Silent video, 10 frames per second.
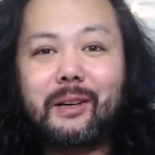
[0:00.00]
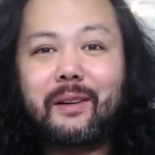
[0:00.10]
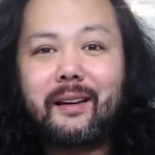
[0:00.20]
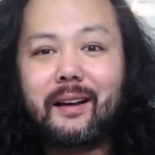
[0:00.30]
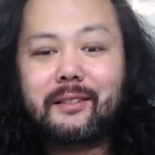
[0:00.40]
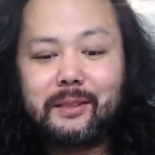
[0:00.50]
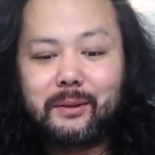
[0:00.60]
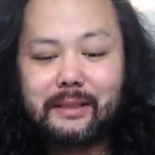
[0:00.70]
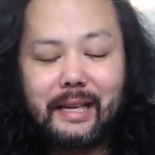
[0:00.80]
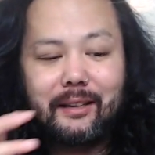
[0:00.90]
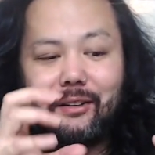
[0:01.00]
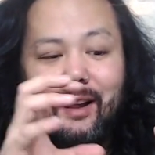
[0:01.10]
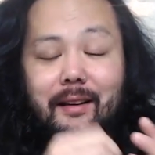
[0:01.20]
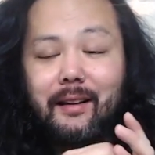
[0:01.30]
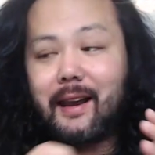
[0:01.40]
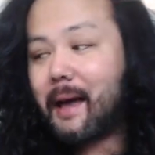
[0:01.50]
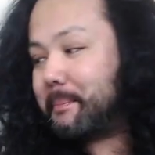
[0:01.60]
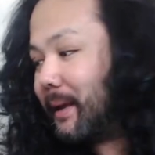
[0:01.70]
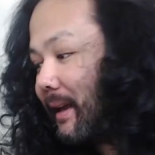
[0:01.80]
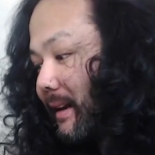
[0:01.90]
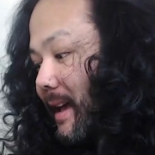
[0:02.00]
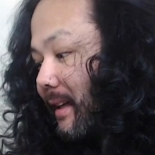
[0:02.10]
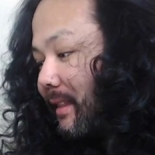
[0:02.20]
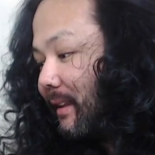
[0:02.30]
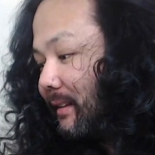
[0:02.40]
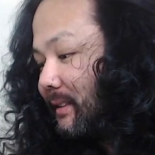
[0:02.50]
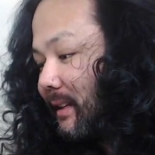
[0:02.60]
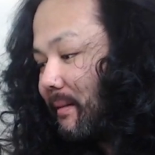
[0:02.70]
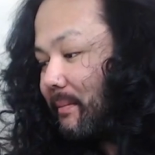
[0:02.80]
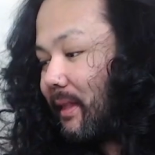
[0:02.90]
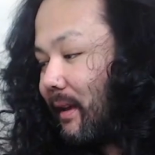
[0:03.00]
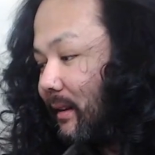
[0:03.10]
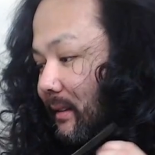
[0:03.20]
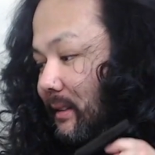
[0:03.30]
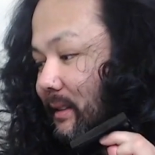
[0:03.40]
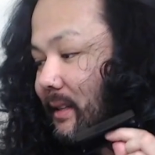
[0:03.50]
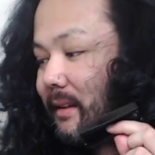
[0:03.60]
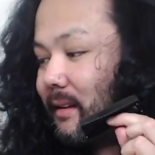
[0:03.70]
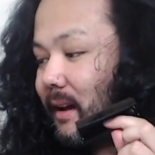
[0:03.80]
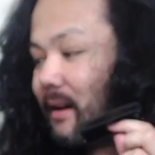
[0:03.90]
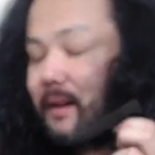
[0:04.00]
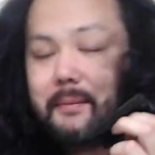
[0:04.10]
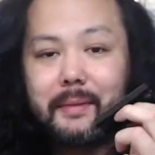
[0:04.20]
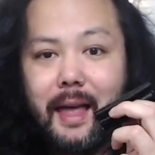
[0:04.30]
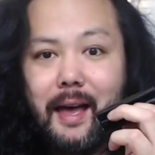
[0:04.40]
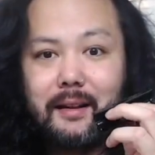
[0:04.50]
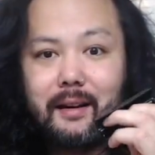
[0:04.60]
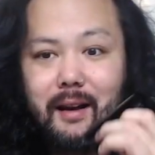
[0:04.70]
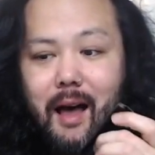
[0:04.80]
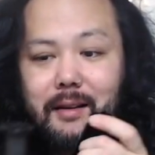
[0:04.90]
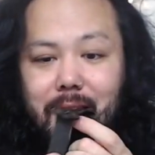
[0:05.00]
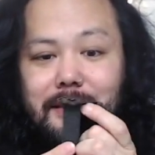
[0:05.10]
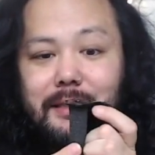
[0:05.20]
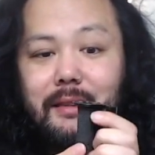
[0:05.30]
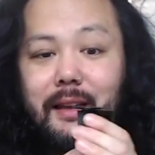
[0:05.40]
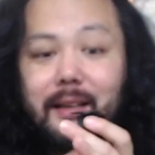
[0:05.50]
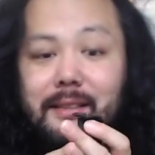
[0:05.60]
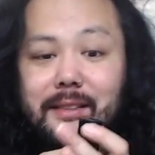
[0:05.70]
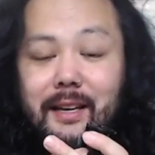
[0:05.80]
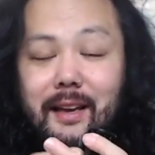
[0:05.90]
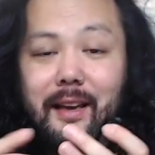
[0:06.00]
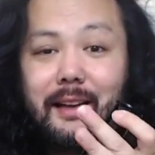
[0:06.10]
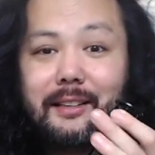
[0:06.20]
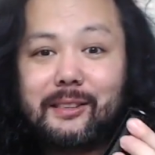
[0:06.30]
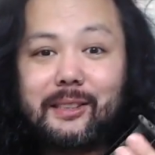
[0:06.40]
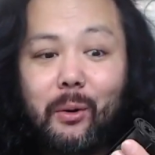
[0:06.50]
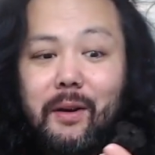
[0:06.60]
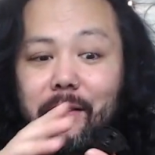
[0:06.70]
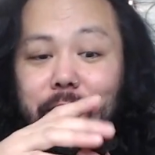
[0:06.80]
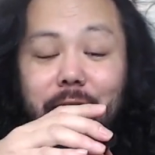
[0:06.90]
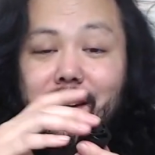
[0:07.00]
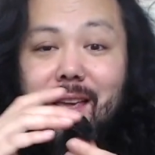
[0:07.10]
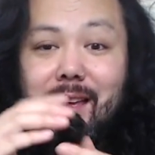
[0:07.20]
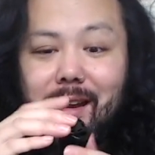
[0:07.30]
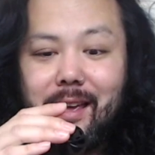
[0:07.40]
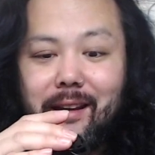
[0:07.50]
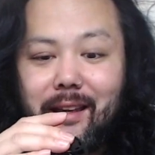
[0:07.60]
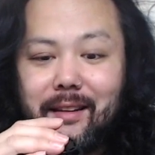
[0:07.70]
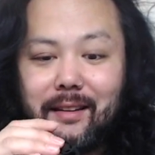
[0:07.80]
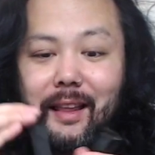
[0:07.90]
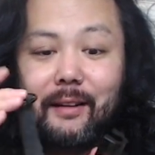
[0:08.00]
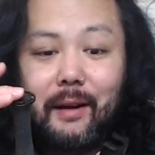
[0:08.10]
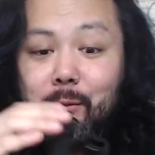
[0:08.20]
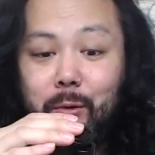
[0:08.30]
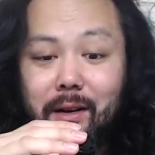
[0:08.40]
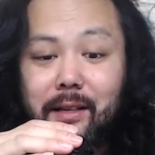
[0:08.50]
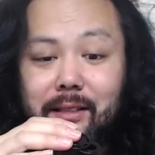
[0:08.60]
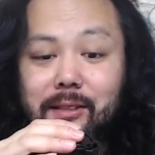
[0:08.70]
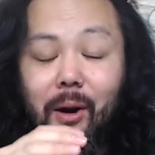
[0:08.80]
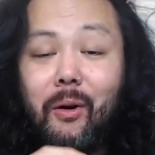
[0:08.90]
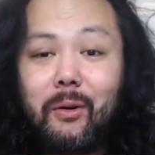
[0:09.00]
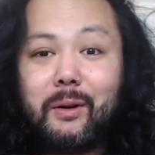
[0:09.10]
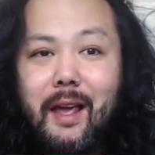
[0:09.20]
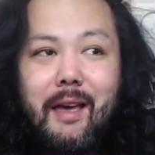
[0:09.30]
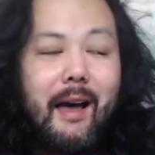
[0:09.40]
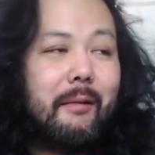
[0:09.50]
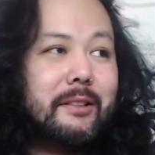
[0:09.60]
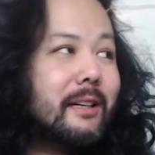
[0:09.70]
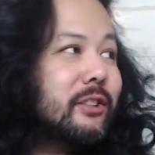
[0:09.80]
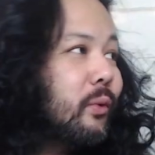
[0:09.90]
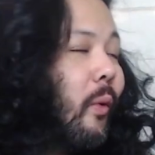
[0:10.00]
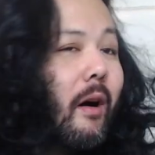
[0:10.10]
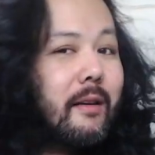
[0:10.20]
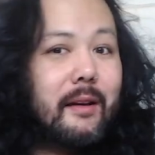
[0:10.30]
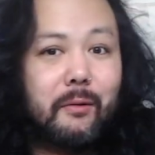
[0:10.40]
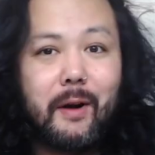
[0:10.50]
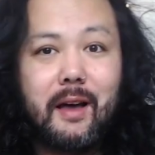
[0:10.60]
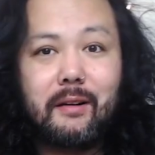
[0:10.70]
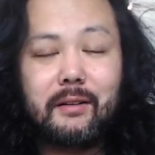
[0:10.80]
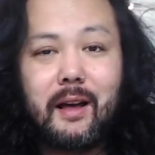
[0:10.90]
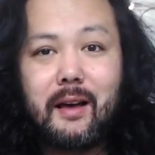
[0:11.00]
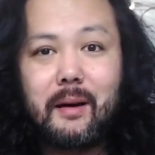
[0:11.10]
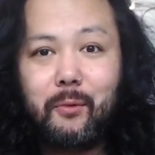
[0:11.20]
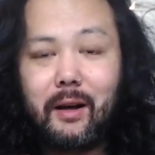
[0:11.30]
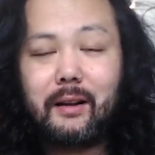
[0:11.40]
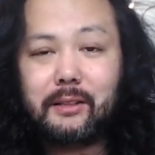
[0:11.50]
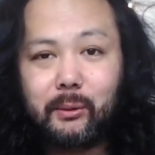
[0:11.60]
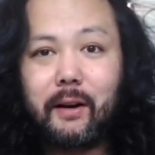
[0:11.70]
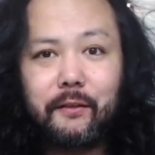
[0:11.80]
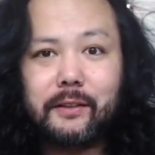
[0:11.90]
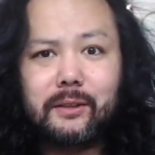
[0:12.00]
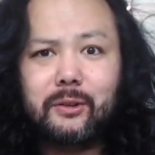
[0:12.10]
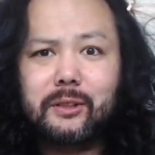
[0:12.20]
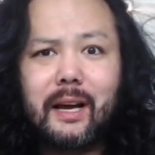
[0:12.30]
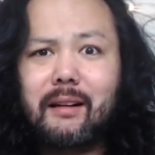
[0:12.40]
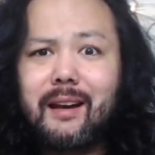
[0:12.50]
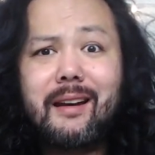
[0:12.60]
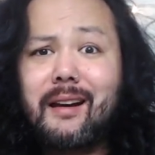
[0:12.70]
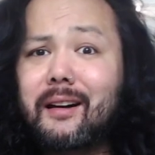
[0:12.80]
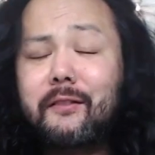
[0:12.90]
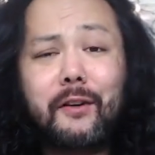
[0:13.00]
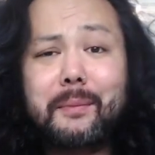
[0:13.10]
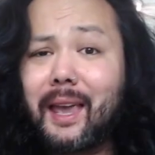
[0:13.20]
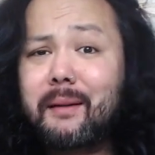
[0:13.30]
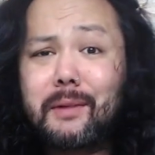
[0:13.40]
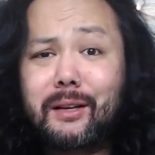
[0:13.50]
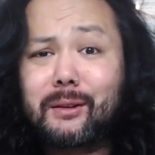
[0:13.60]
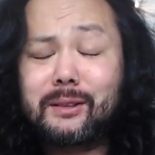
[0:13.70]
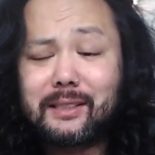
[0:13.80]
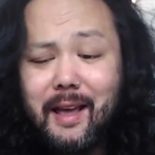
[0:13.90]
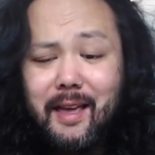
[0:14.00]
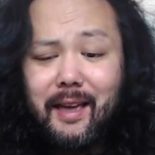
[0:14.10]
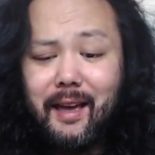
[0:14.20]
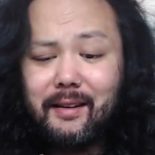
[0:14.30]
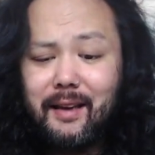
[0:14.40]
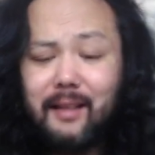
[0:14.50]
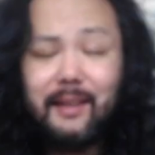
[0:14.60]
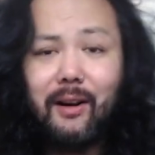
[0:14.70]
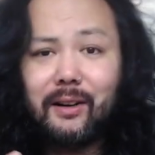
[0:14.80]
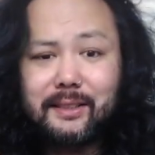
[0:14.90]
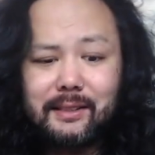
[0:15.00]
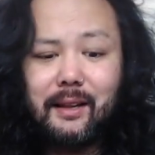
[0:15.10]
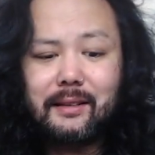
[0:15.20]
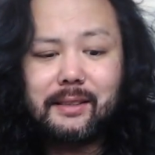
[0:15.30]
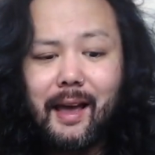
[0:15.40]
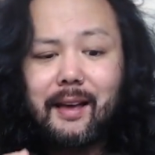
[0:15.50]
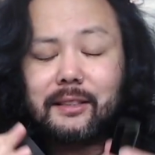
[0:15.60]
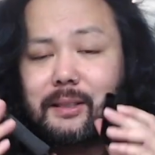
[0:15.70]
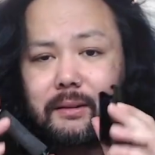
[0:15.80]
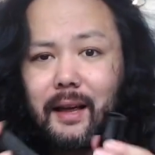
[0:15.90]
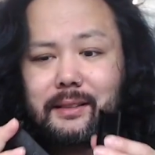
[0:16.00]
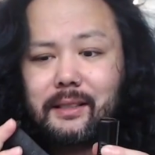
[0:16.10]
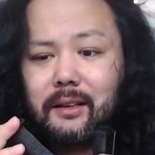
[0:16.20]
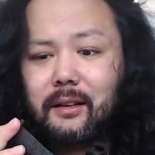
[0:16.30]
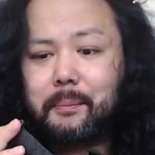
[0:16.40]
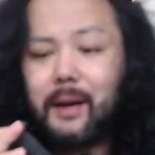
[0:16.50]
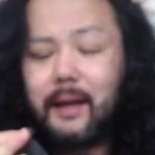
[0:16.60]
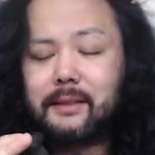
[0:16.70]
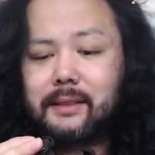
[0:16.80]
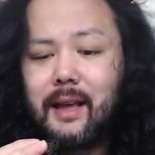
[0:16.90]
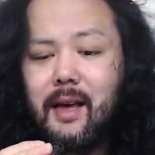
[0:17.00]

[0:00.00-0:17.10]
All you gotta do is, like, you're not clamping, and these things that lock into this is so convenient, and it really does hold. I was actually walking around while I was waiting for it to cool down, and of them came loose, and yeah, they all stayed intact, so that's another plus.